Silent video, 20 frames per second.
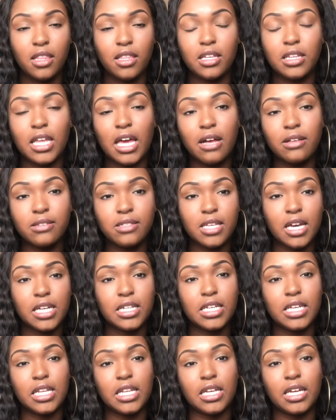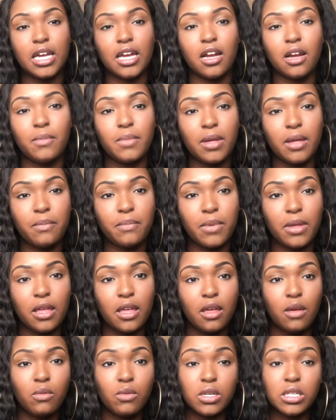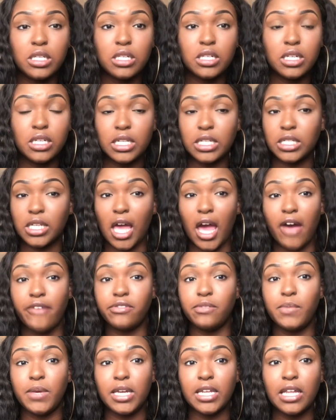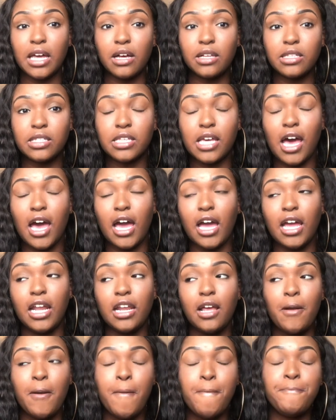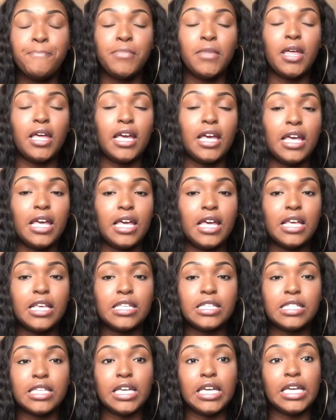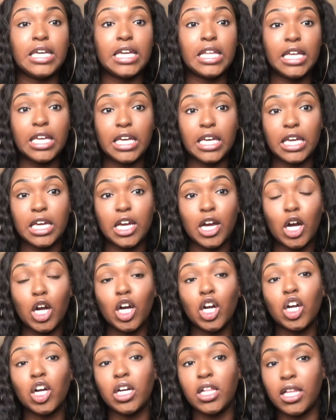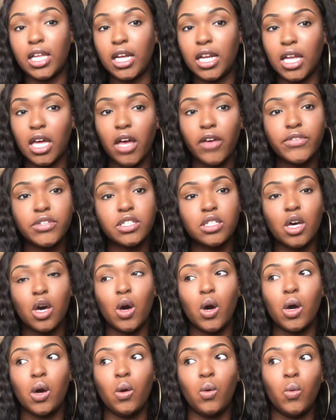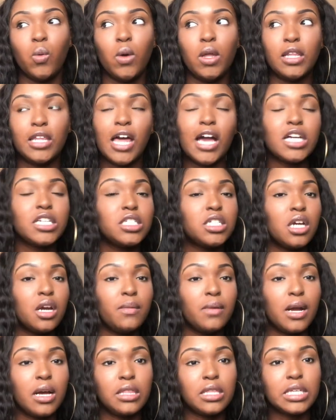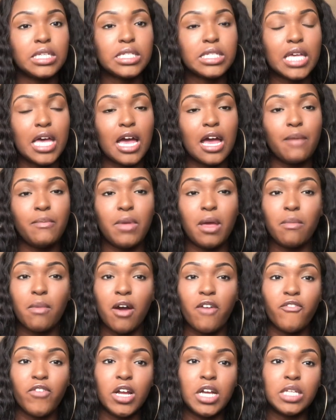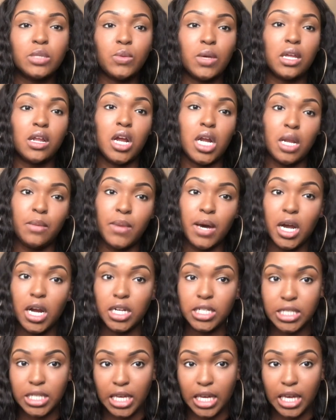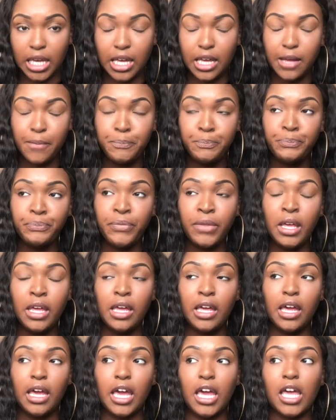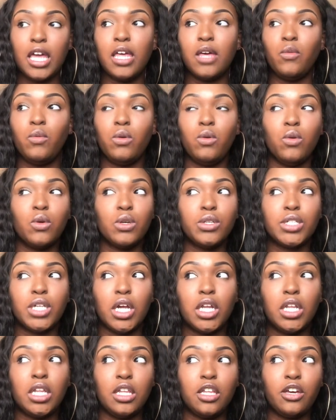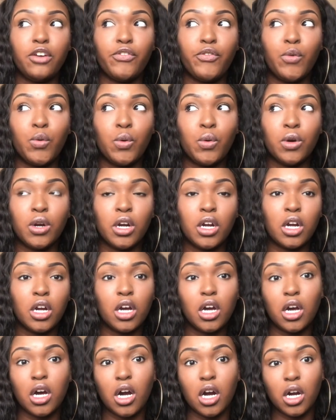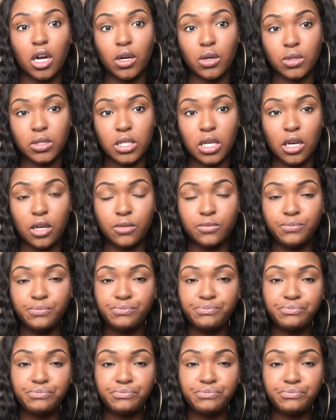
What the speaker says: The downside to getting an Airbnb, which doesn't have to be a downside, is getting it early enough. So last year around this time, me and my friends, we had already bought our ticket, and we were starting to look for our hotel.